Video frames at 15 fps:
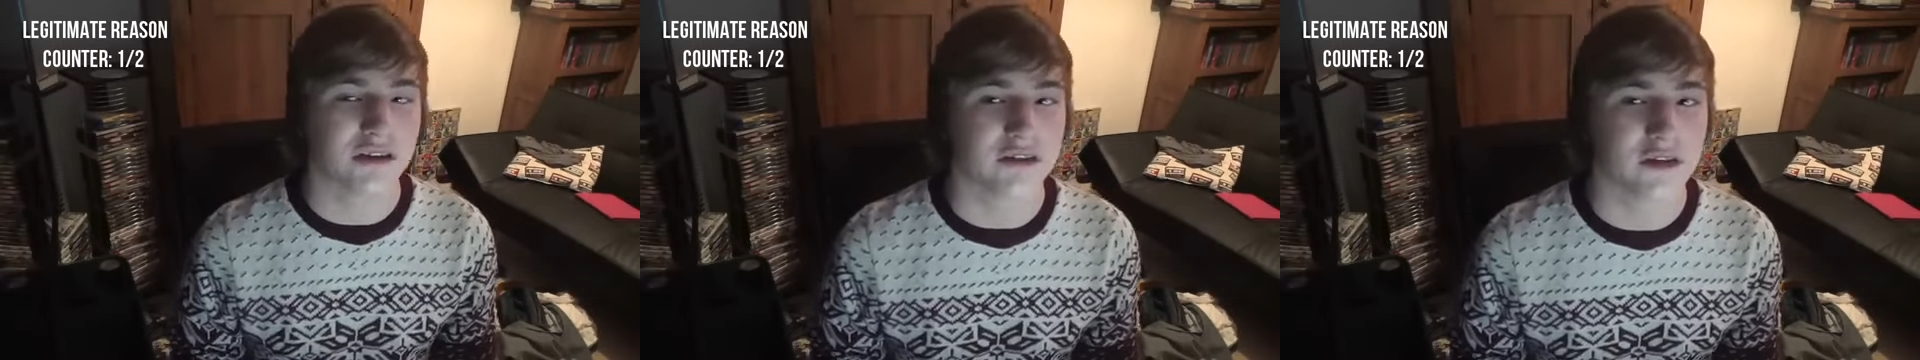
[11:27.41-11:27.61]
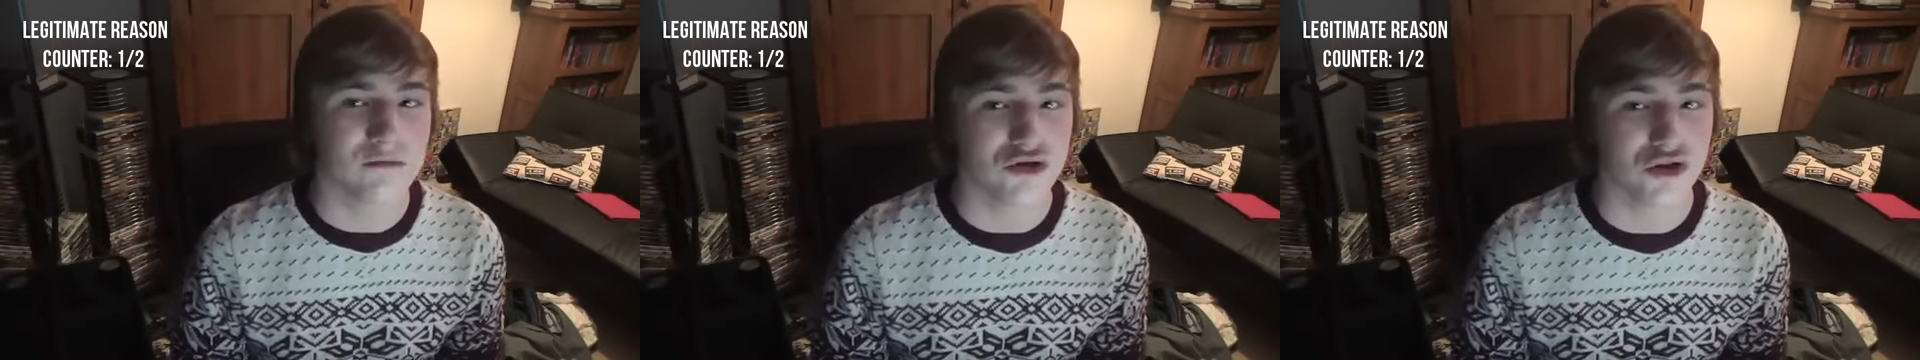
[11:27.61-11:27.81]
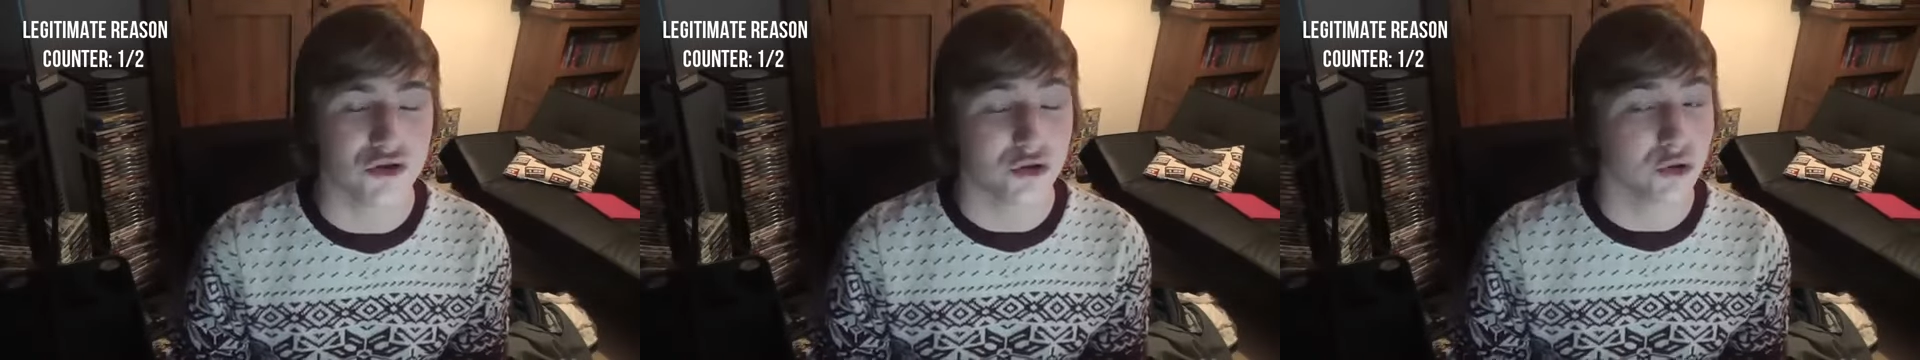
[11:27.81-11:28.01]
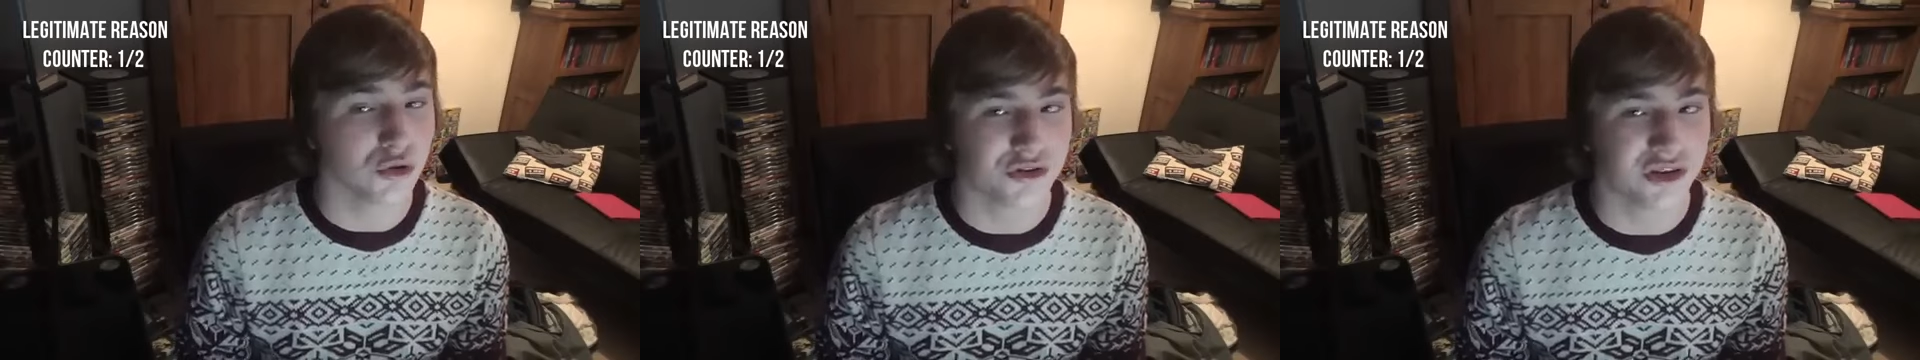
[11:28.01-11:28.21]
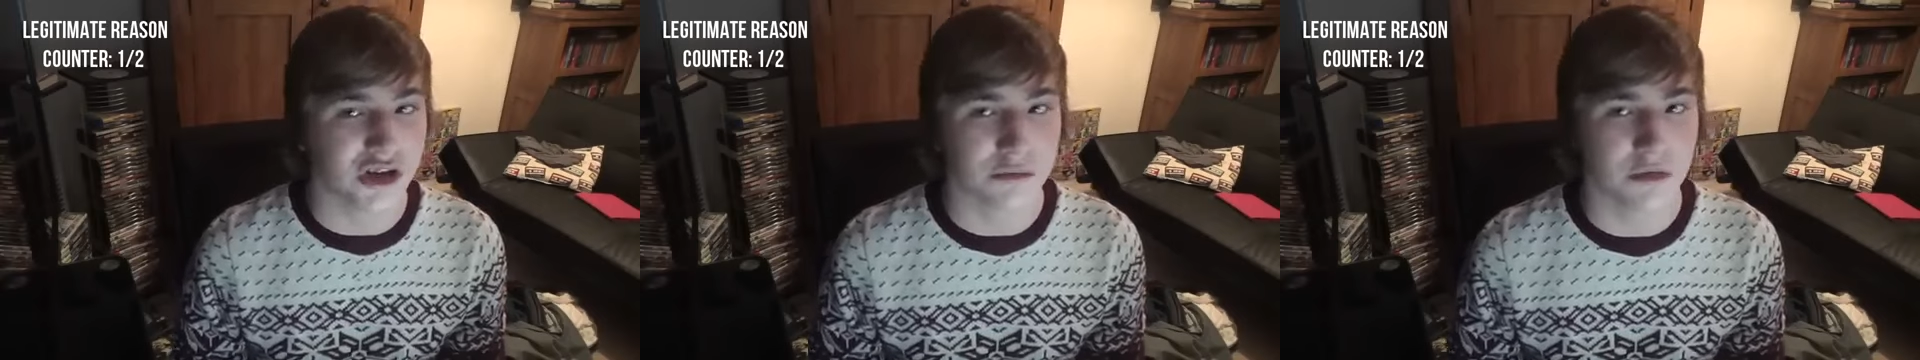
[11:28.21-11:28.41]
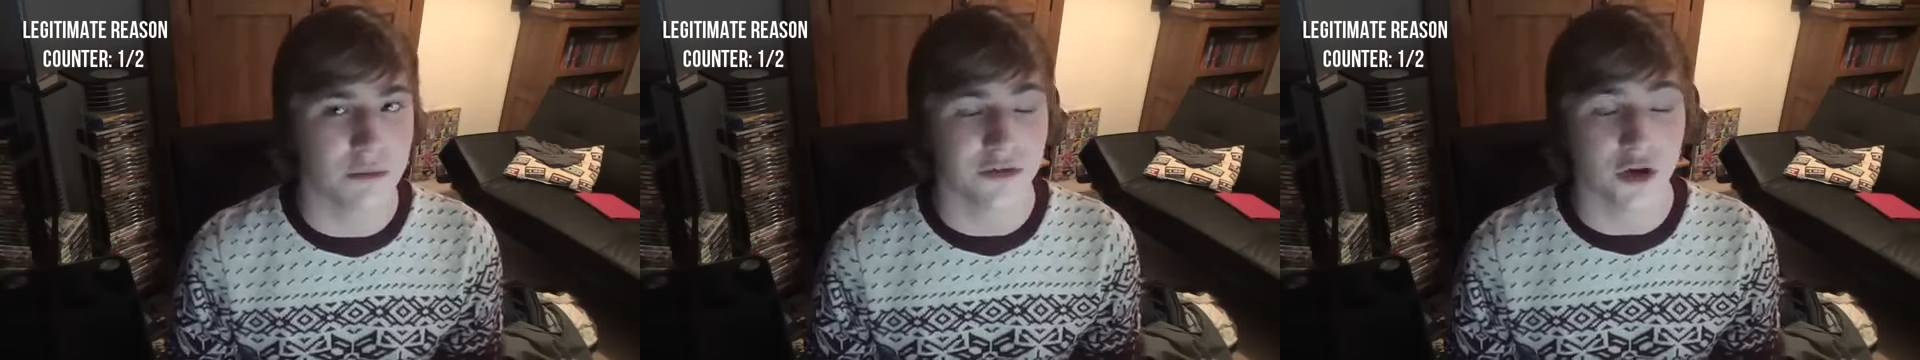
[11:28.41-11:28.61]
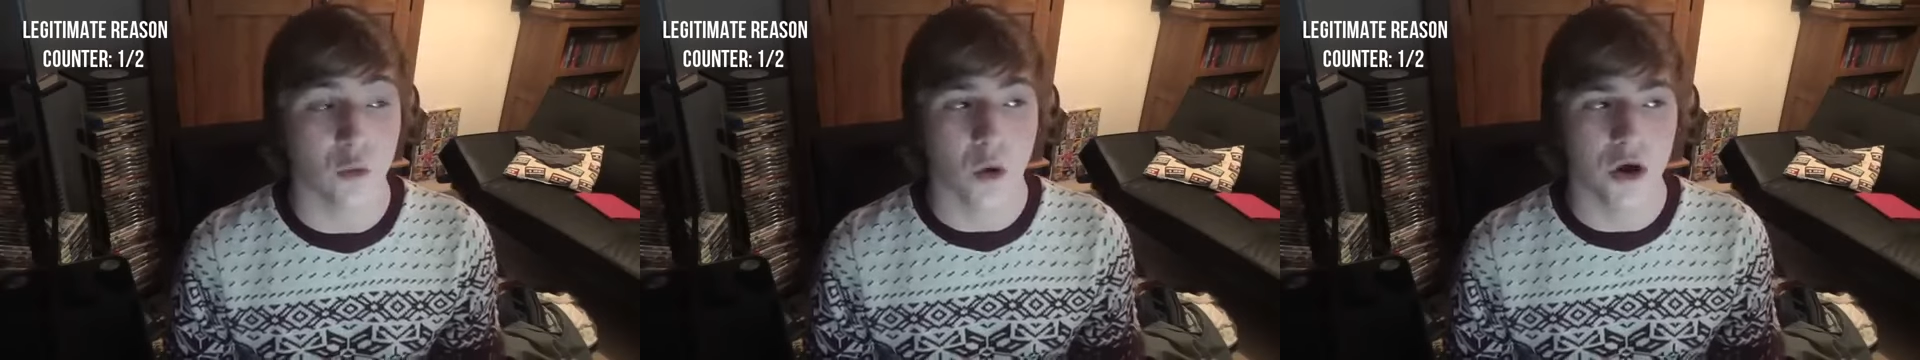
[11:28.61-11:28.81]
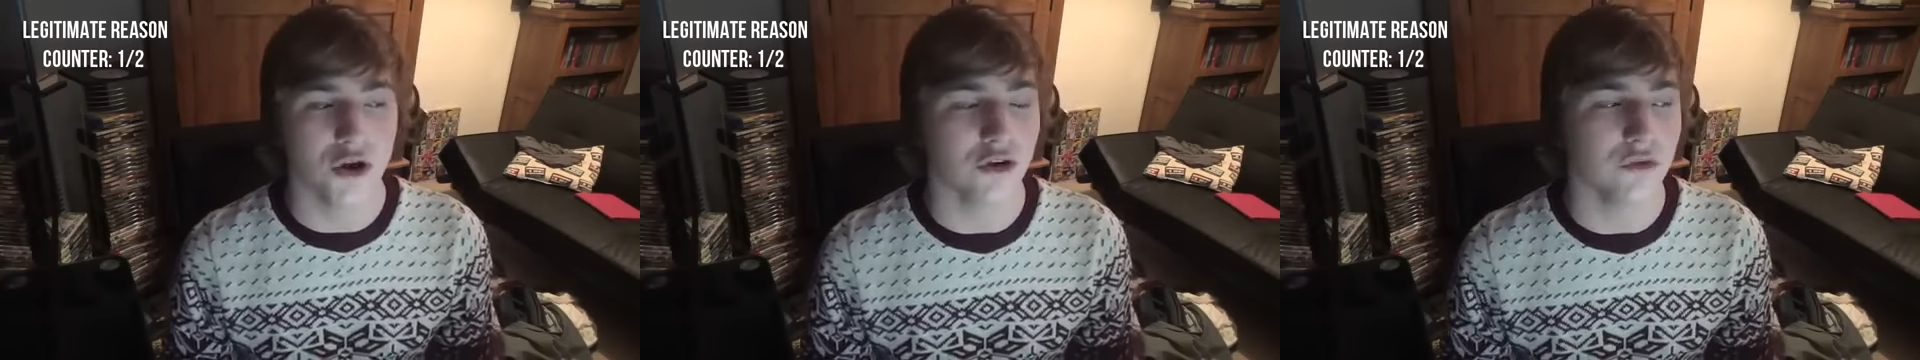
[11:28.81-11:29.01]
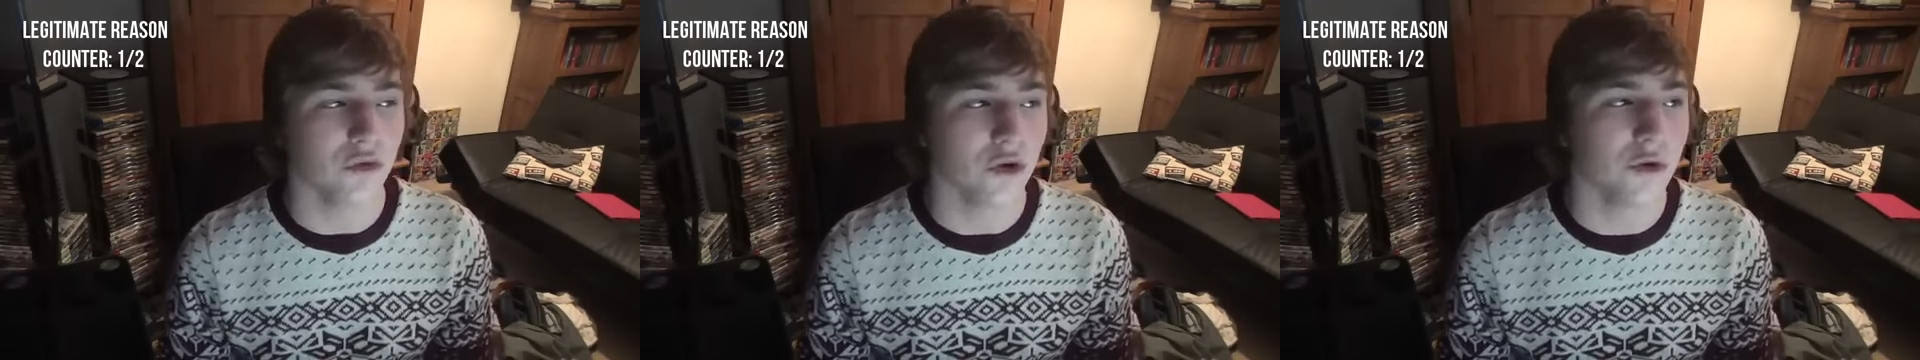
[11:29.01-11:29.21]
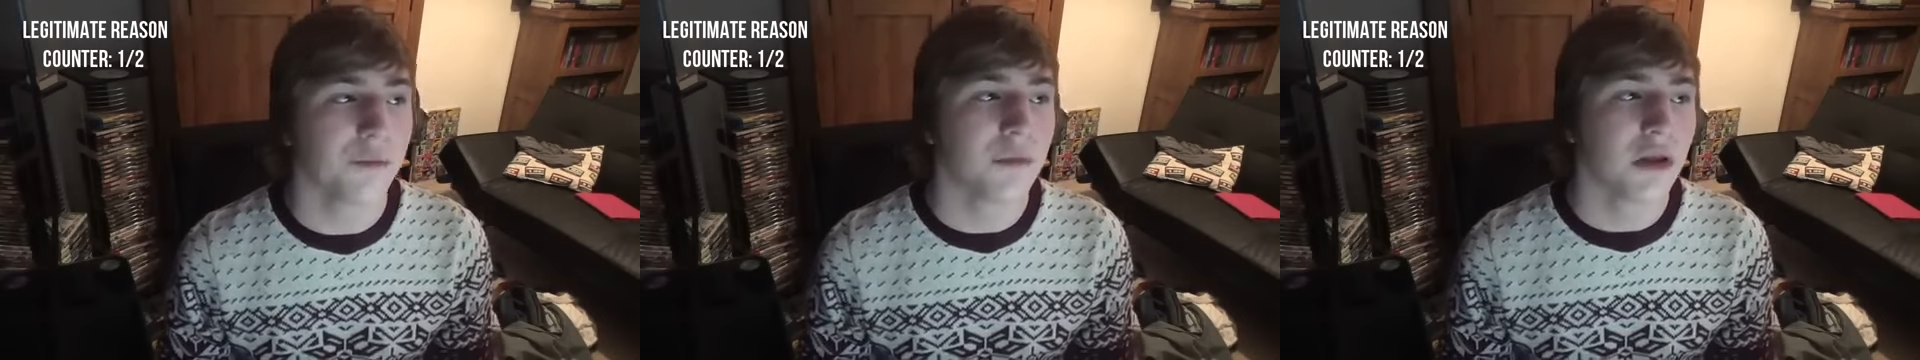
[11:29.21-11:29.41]
assumption that all single mums are
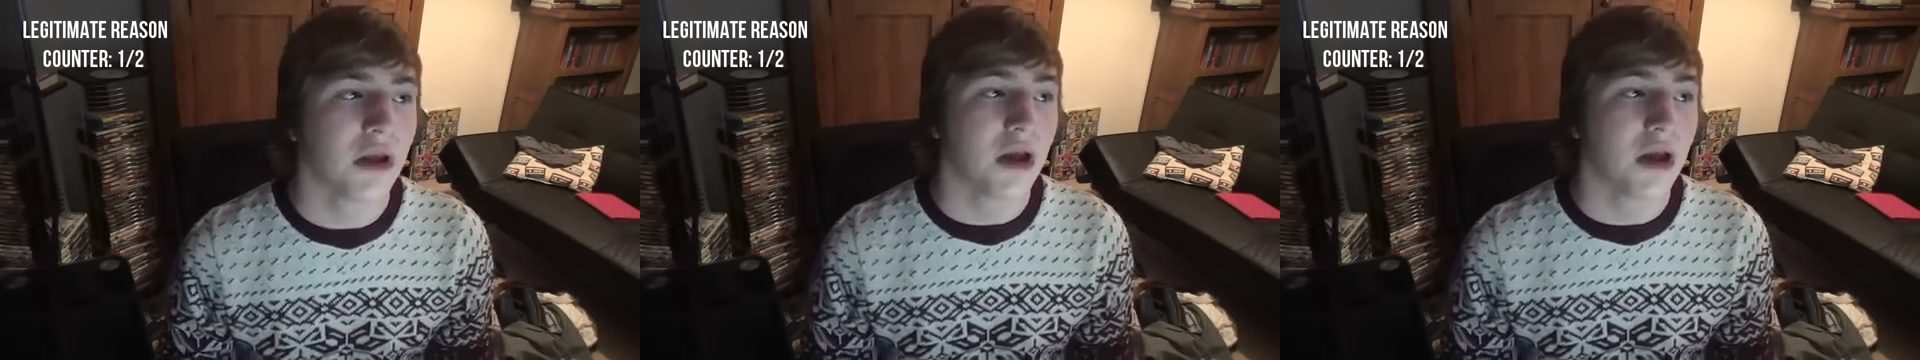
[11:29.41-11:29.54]
wonderful,